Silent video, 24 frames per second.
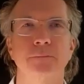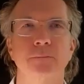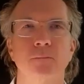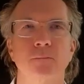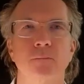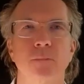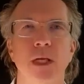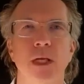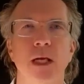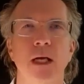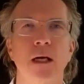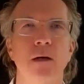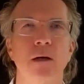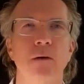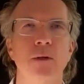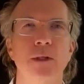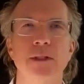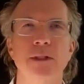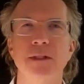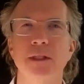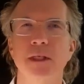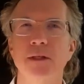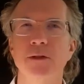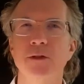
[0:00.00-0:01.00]
how
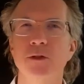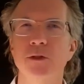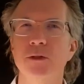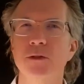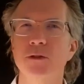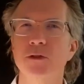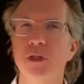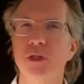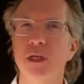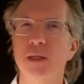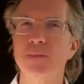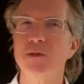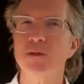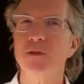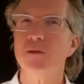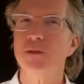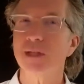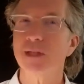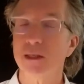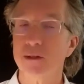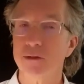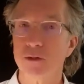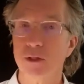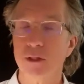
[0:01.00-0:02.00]
intention shapes your
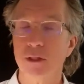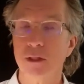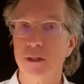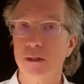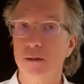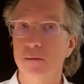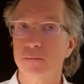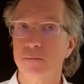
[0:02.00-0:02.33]
destiny,